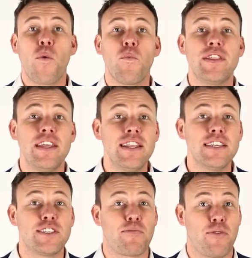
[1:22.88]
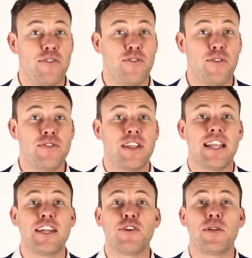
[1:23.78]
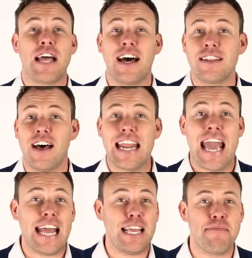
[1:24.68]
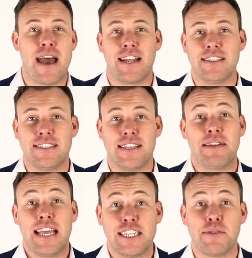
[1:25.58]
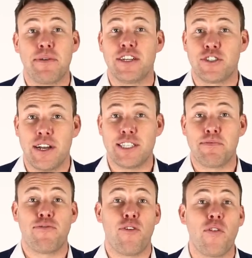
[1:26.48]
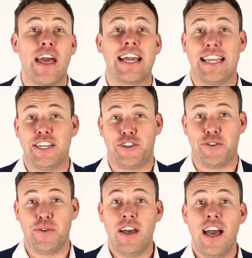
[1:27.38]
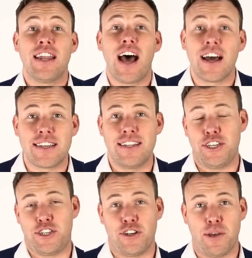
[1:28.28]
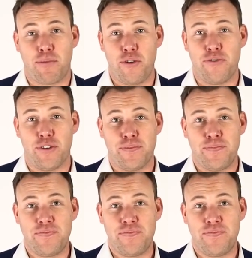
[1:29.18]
Within this approval, the lender will outline any matters that need to be addressed before they can issue an unconditional approval.